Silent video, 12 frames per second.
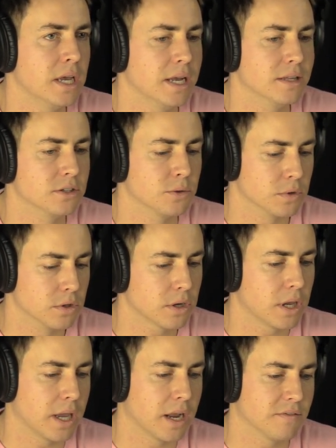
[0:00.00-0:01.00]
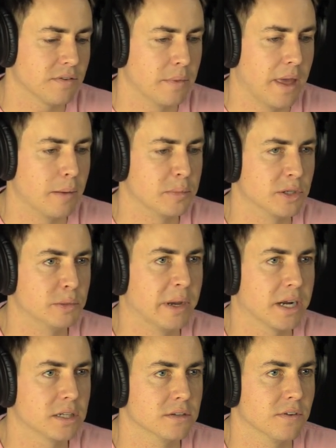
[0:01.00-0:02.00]
And so we're looking at it from that
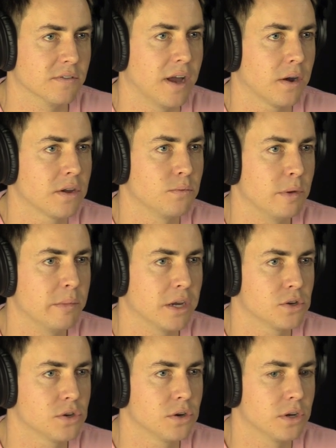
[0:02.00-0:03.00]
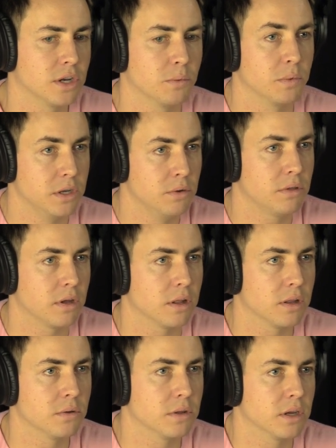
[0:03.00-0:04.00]
perspective of how can we make sure, you know, when you think
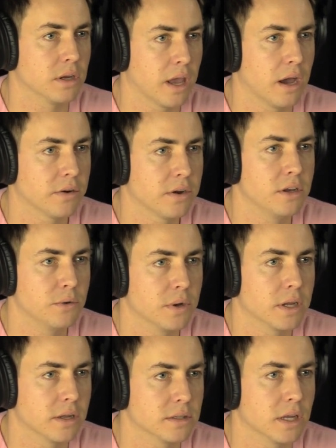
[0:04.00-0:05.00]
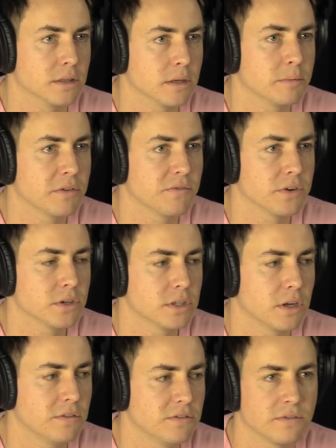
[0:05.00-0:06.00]
clothing in Calgary and you want to get done something for
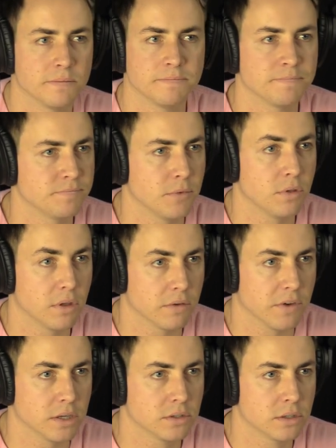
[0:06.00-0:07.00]
yourself, right you think of us.